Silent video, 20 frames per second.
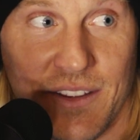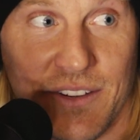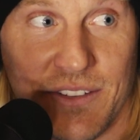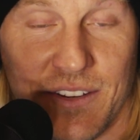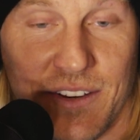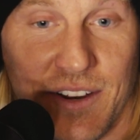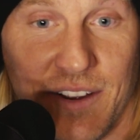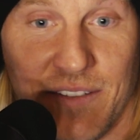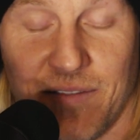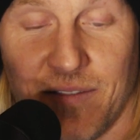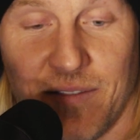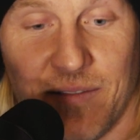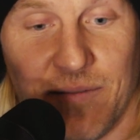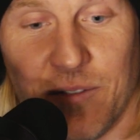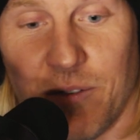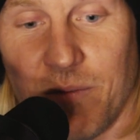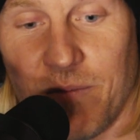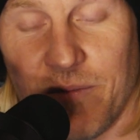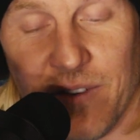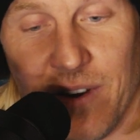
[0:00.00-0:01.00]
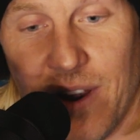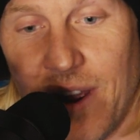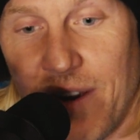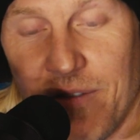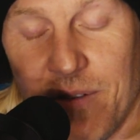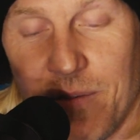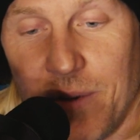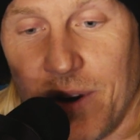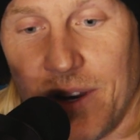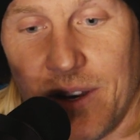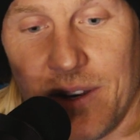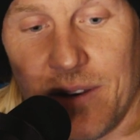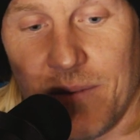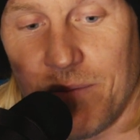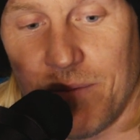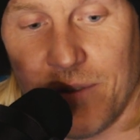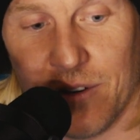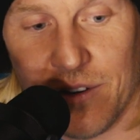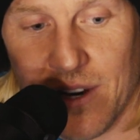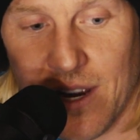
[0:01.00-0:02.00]
There's enough room for everybody to
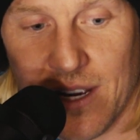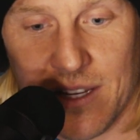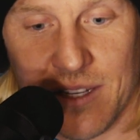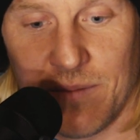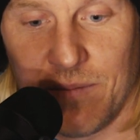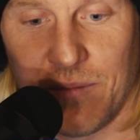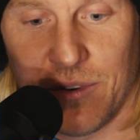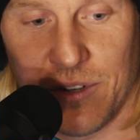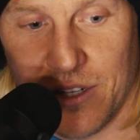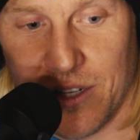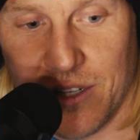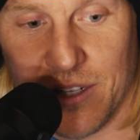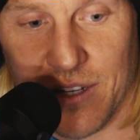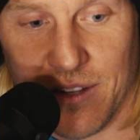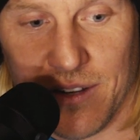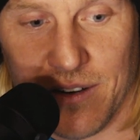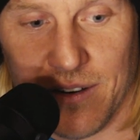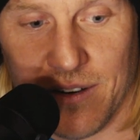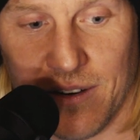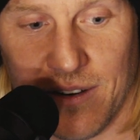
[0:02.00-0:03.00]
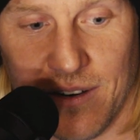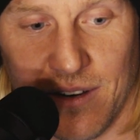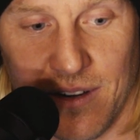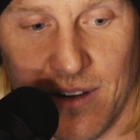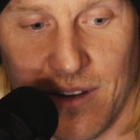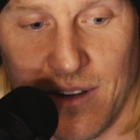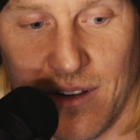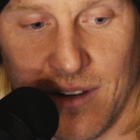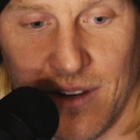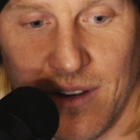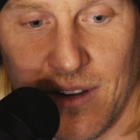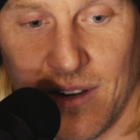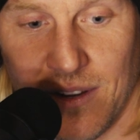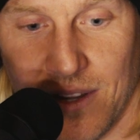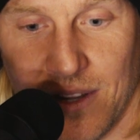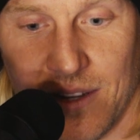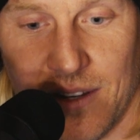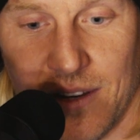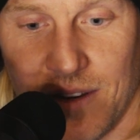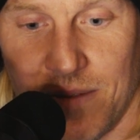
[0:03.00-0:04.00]
progress and push each other, and
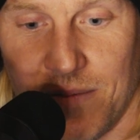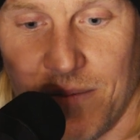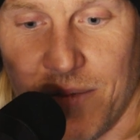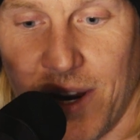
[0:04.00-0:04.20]
that's good.